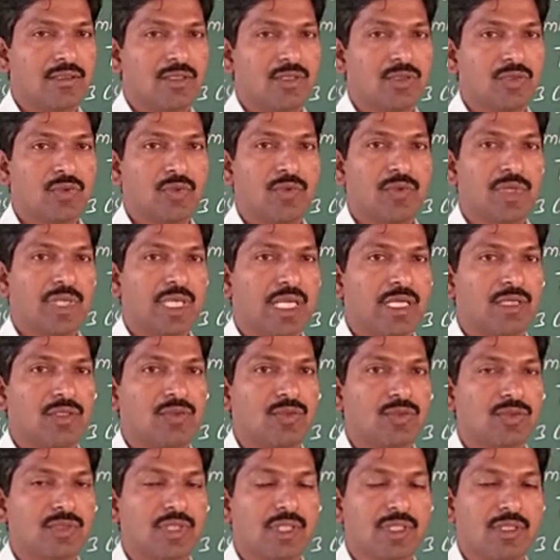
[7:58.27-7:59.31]
So, we can
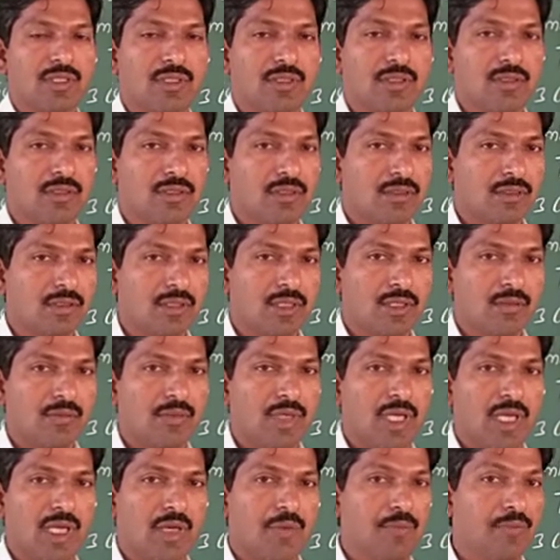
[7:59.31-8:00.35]
use the term
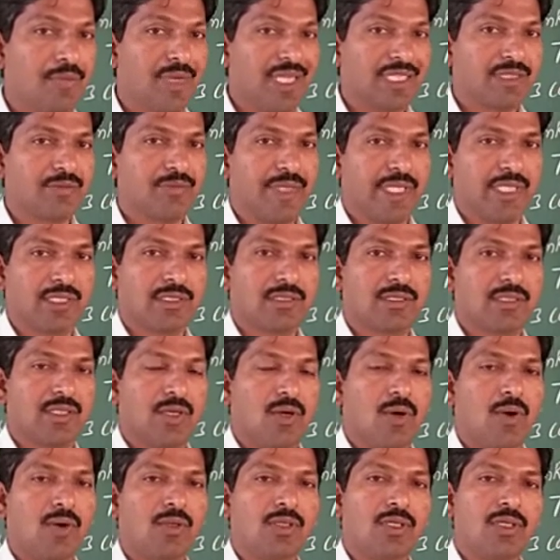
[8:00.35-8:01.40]
base pairs
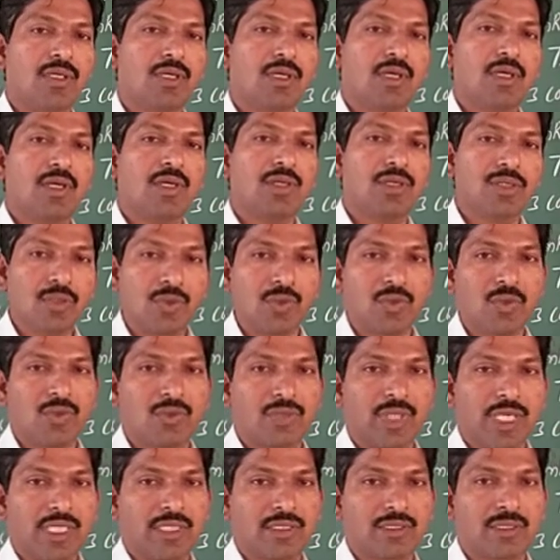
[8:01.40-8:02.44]
or
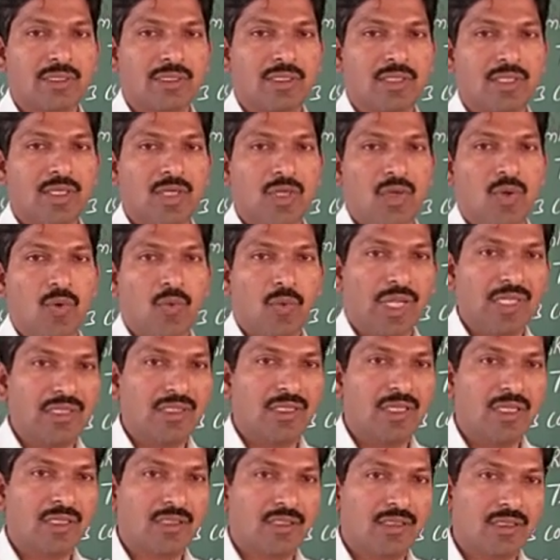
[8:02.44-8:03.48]
nucleotides. When
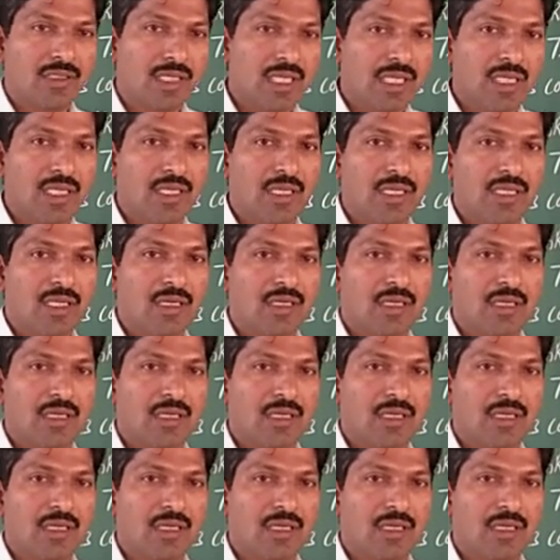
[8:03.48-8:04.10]
the 3